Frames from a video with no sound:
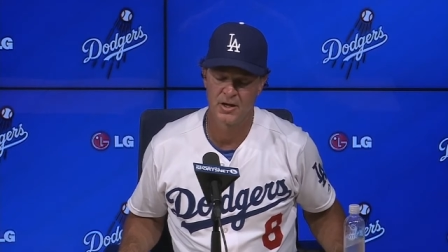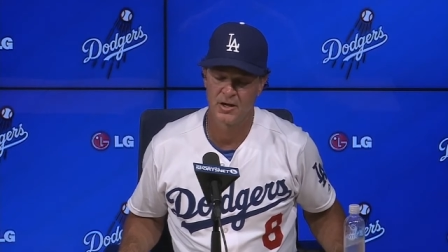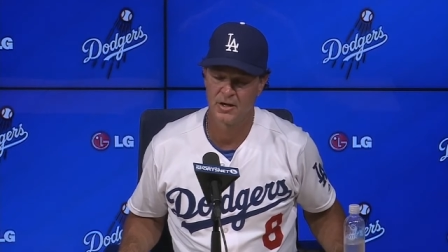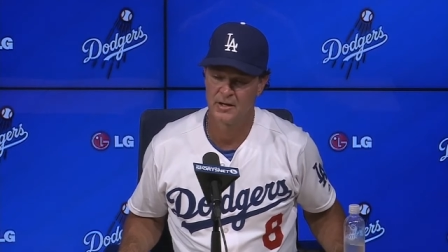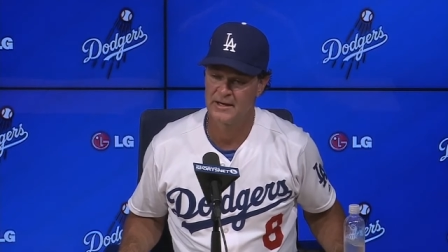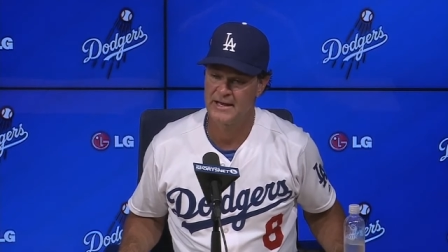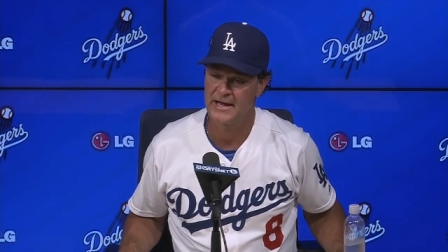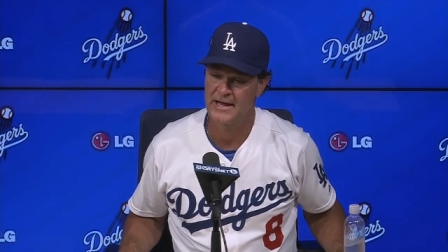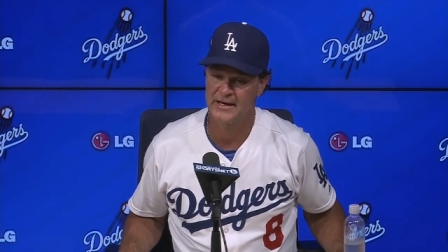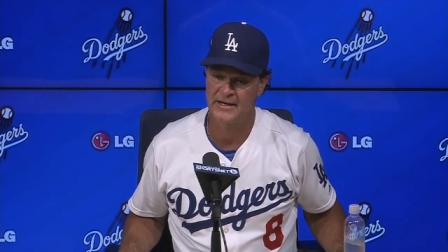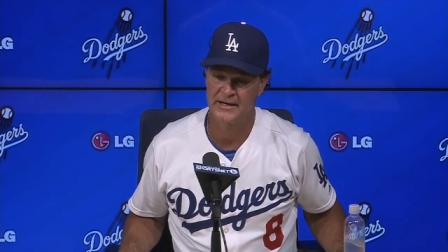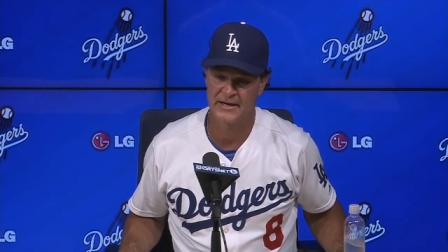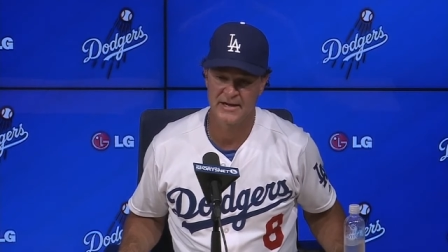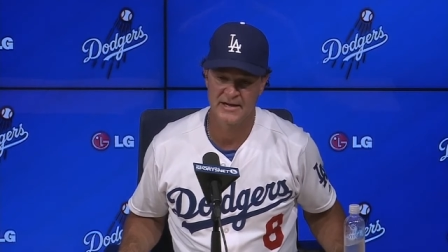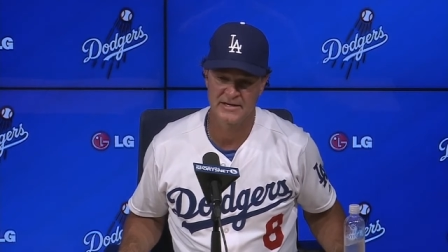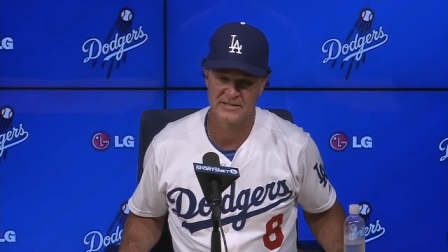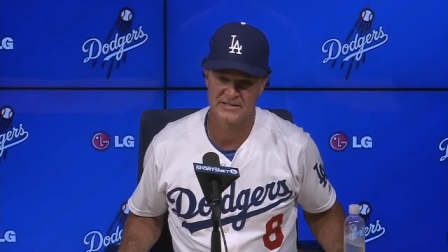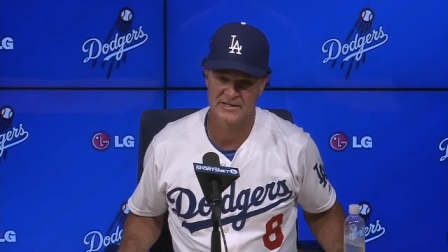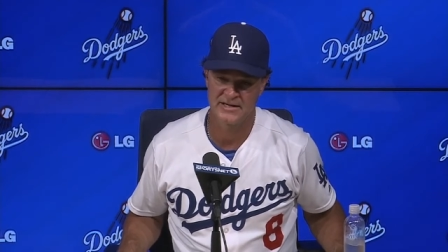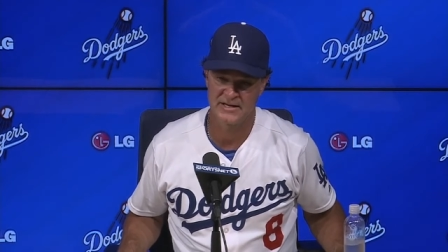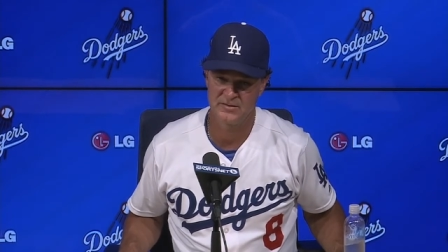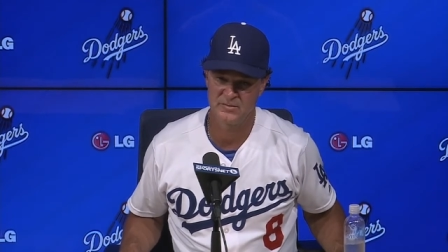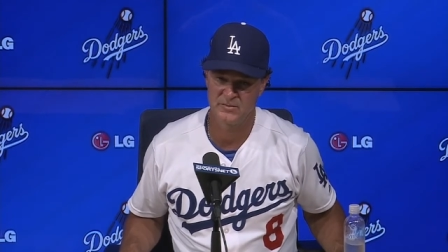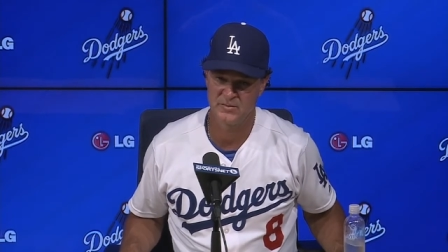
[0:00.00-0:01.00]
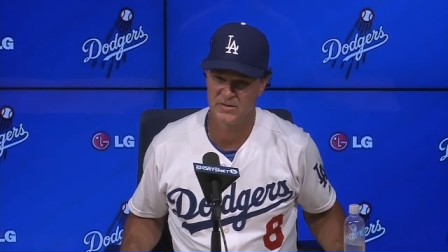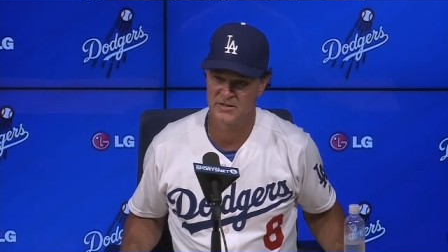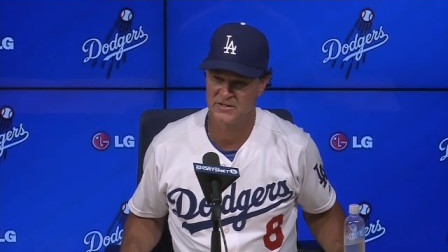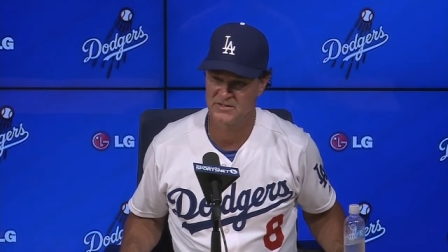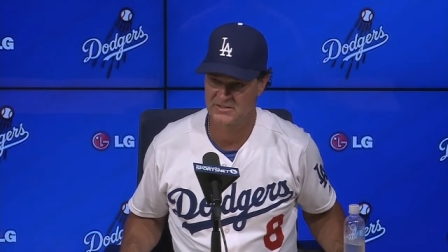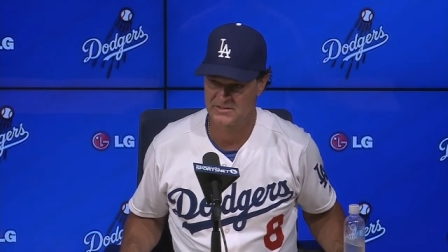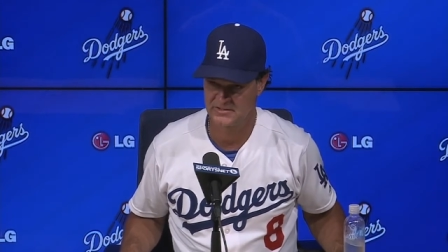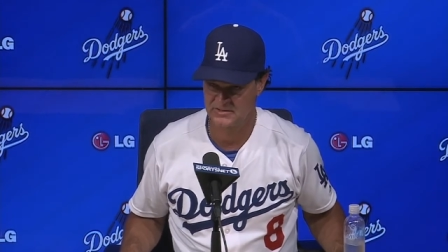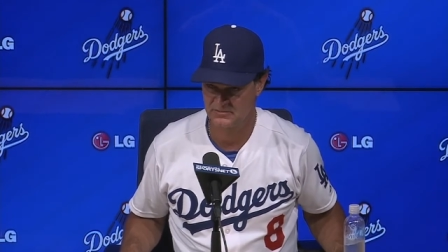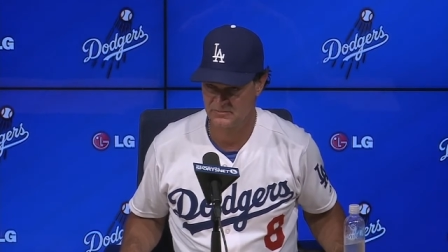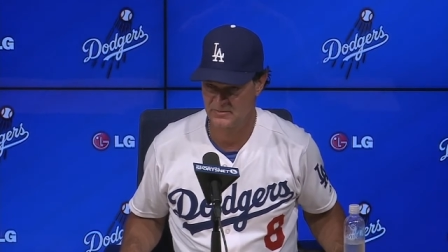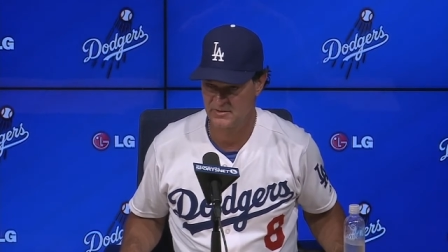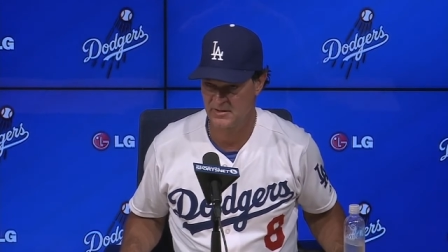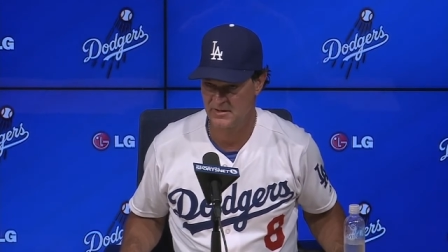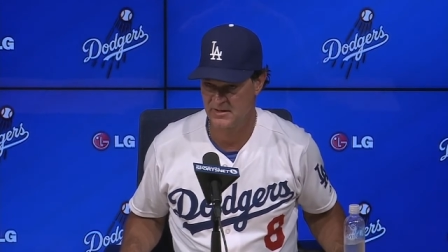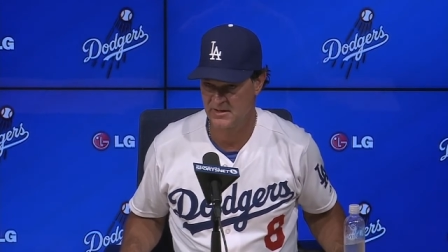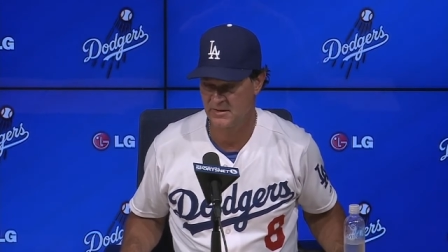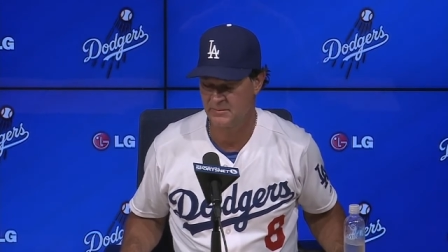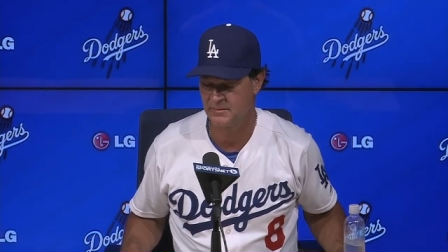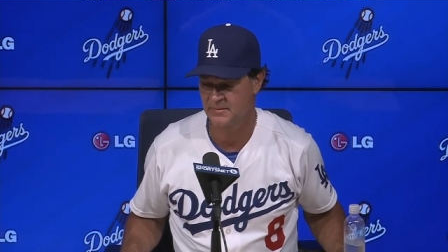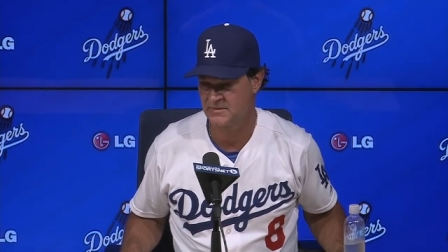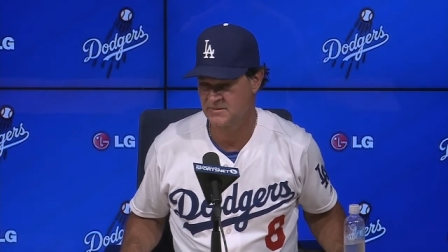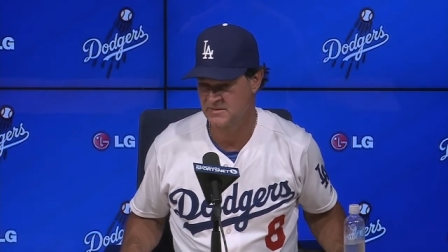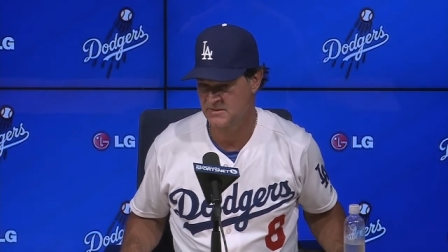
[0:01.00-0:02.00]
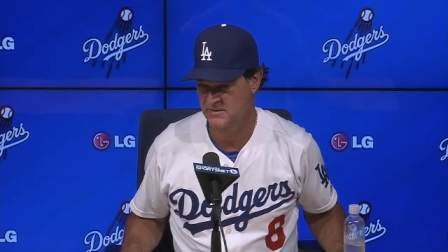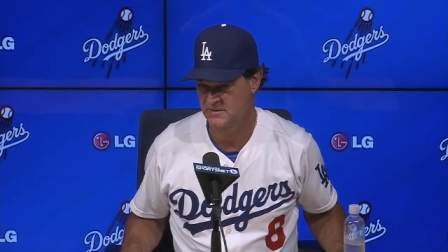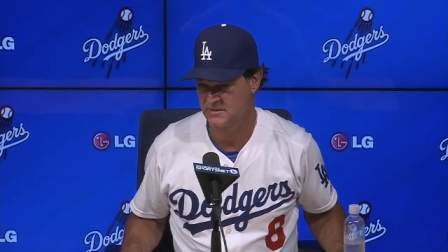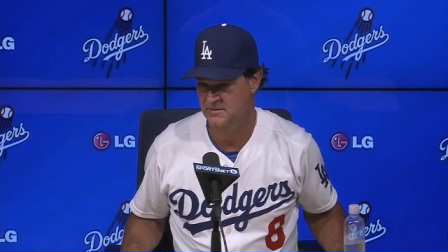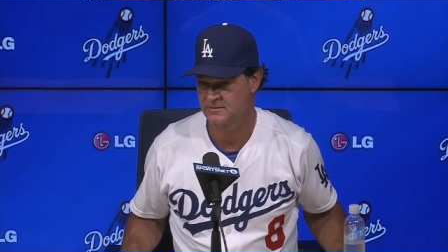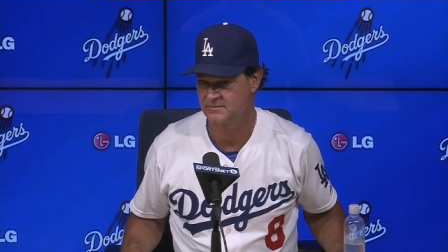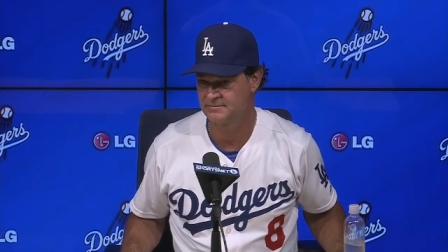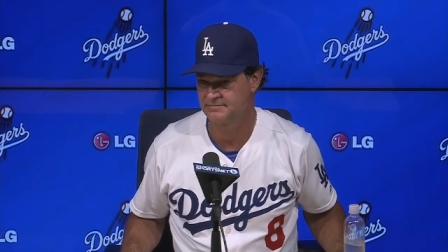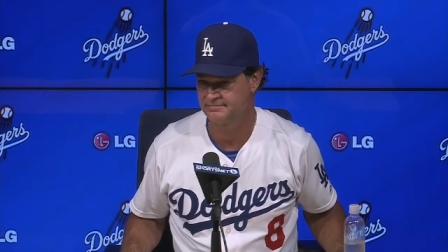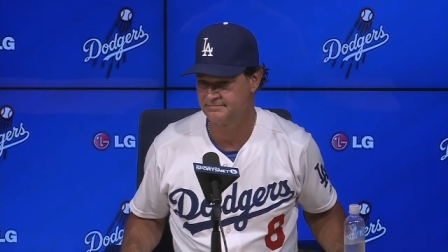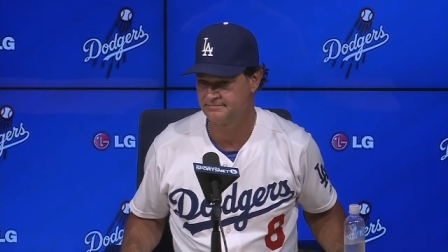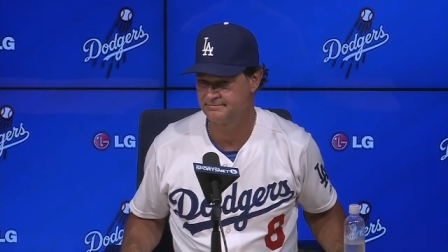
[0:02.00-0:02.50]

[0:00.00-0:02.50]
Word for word: No, a lot of guys hadn't pitched really up until